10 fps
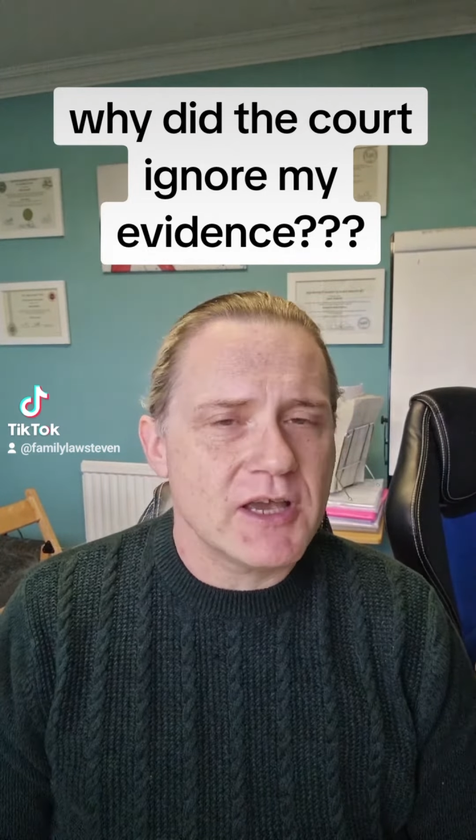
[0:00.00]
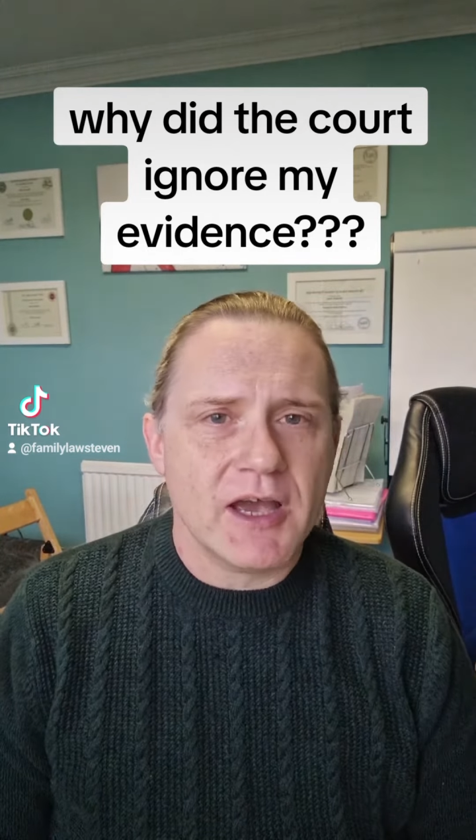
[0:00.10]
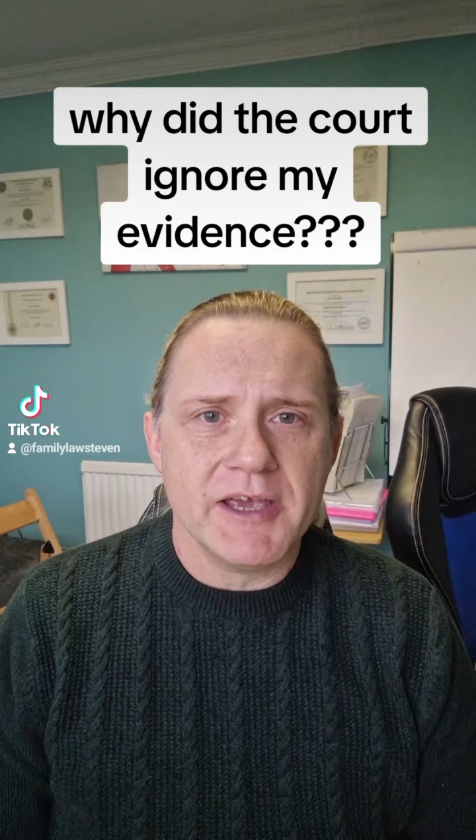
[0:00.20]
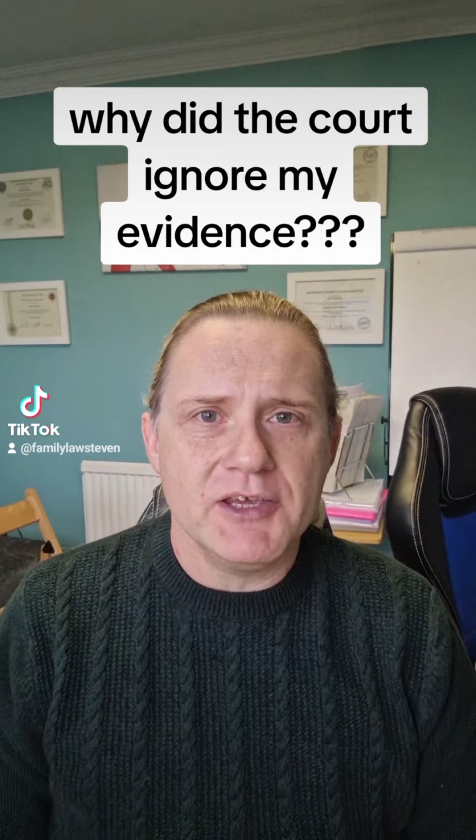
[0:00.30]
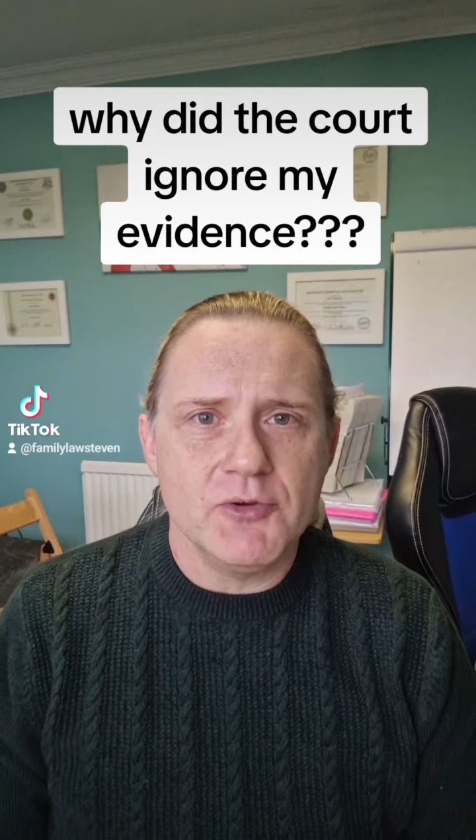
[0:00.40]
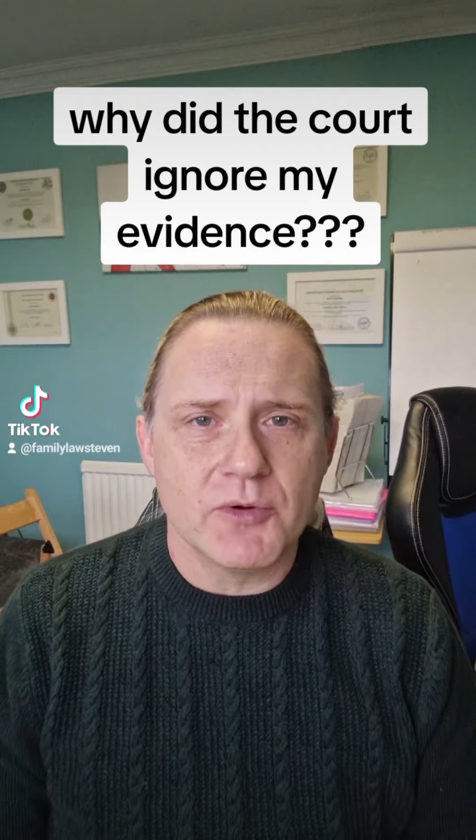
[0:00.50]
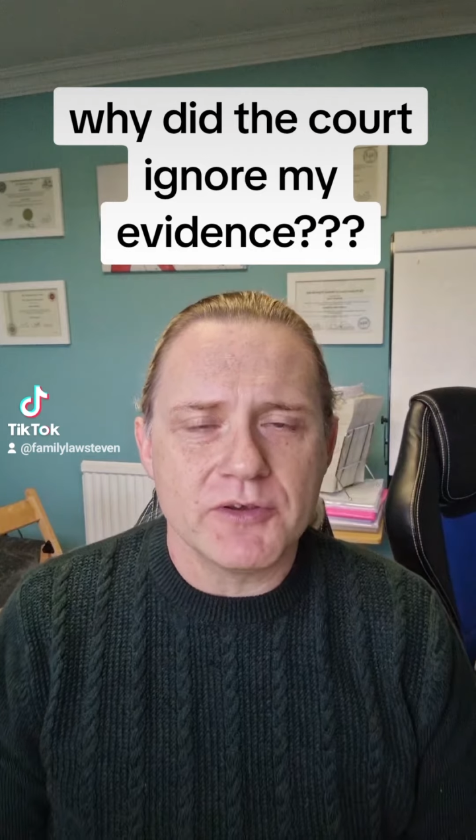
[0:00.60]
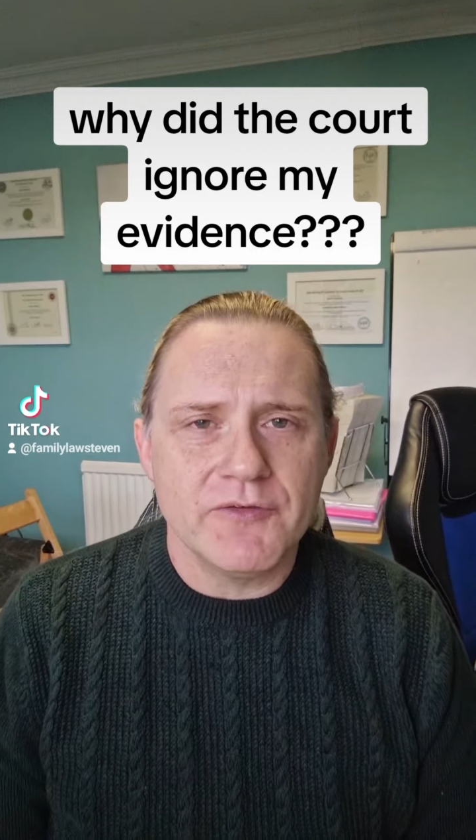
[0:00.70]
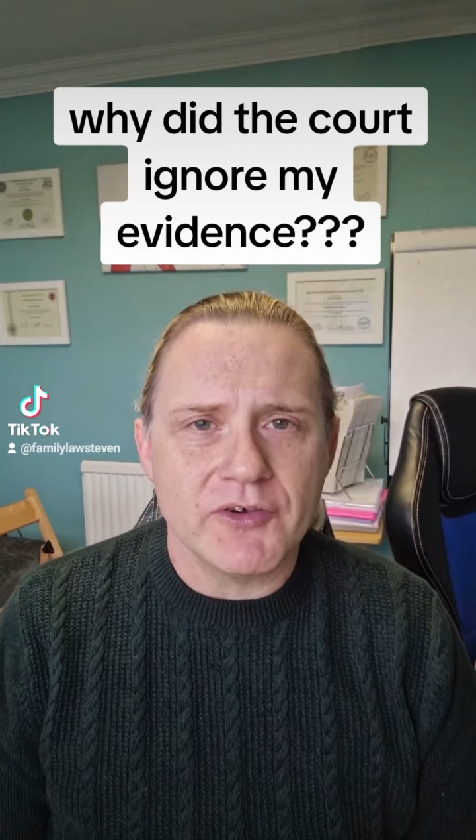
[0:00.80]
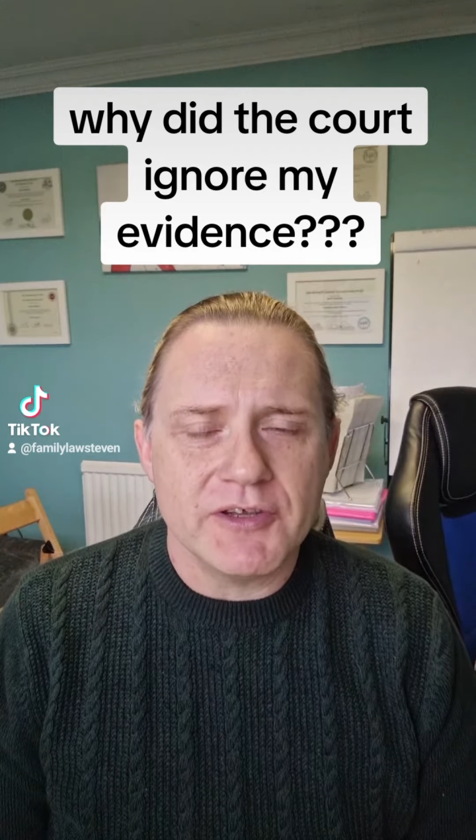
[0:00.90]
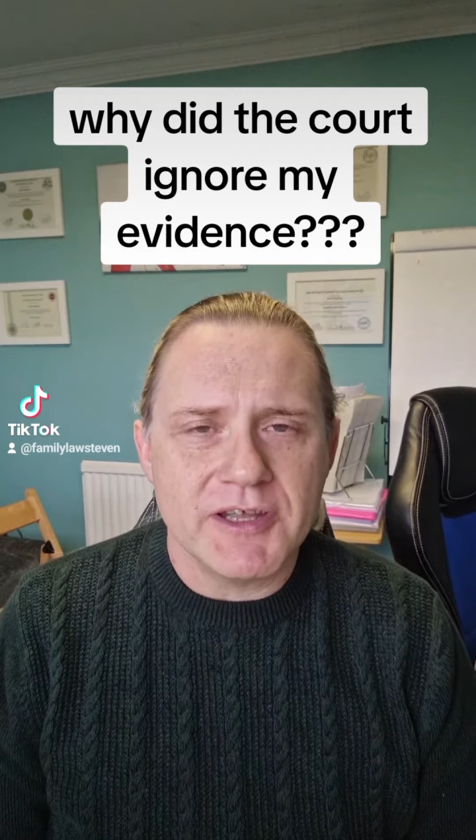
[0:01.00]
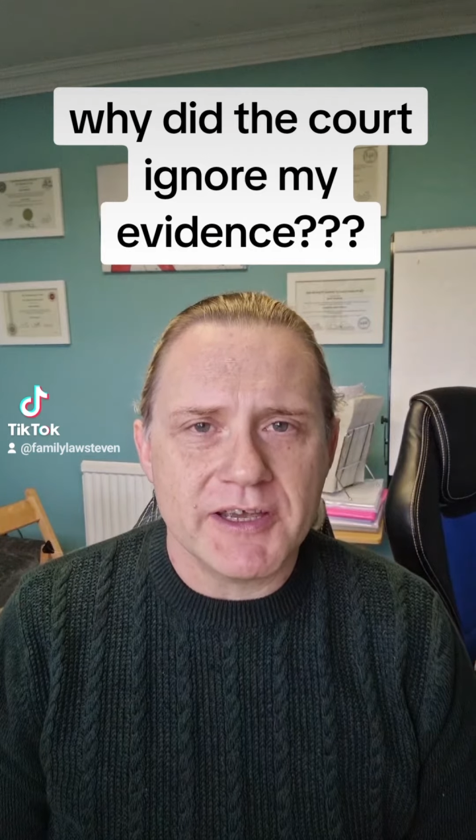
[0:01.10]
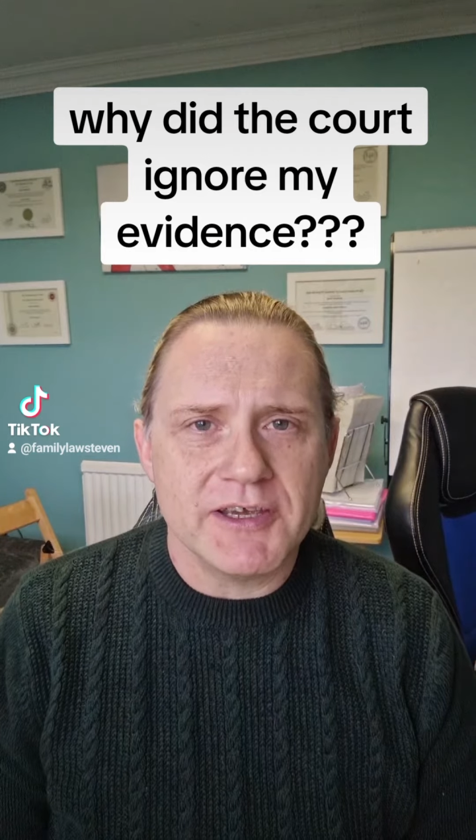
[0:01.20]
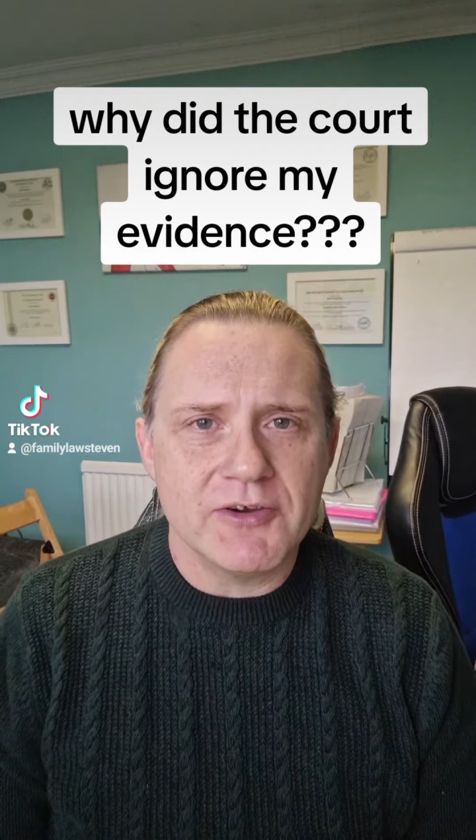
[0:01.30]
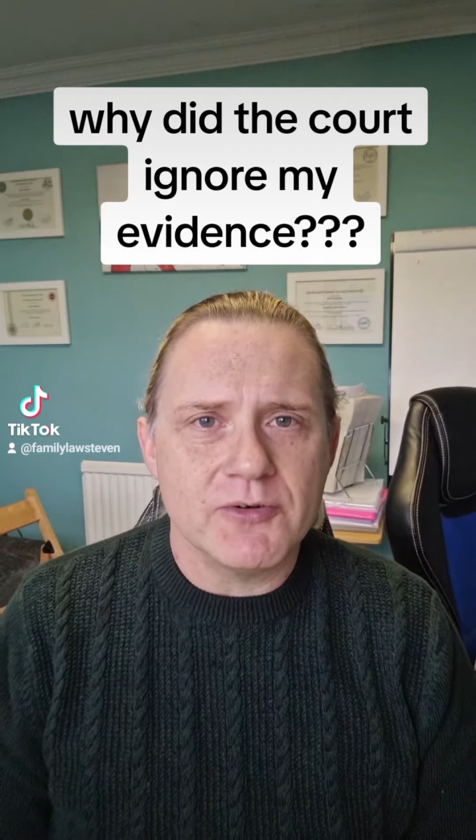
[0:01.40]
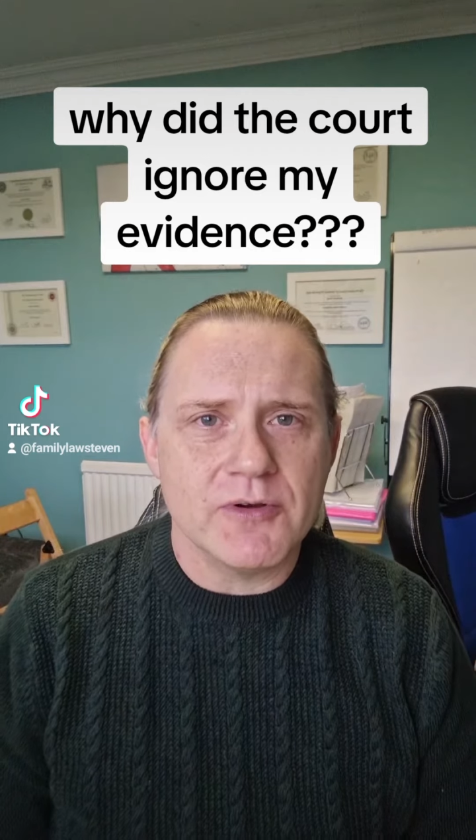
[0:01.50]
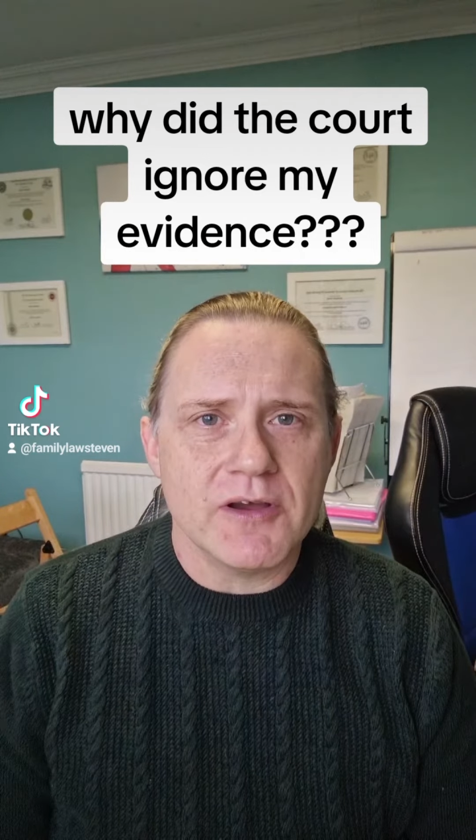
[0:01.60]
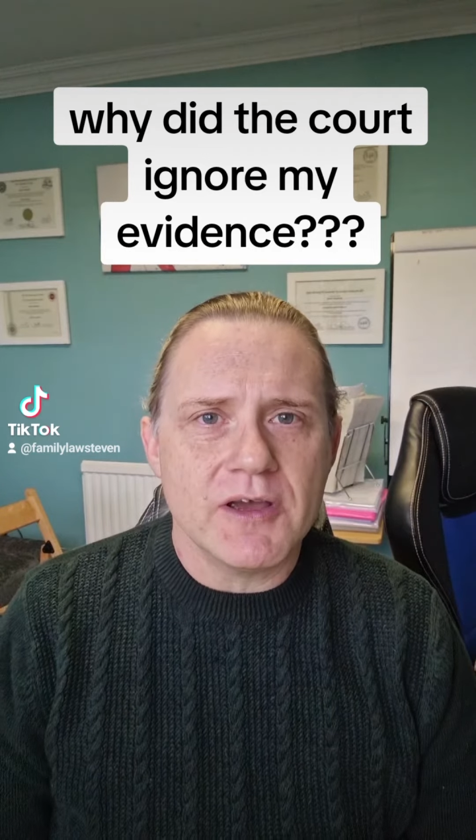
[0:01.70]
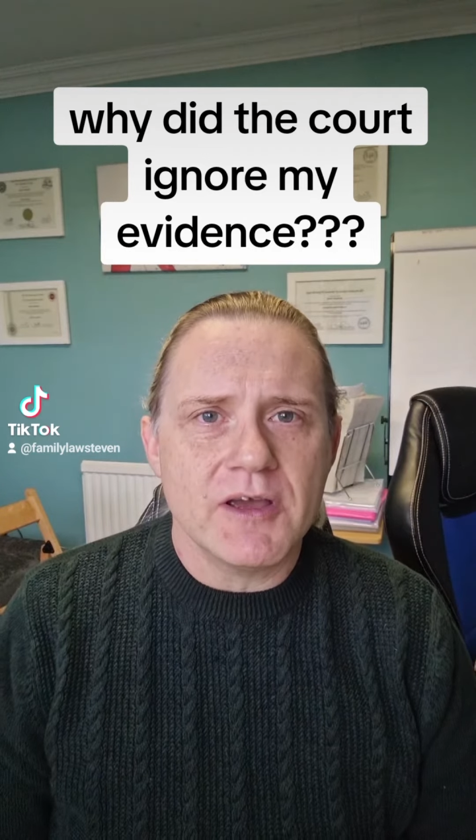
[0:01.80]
hey, you've got your day in court.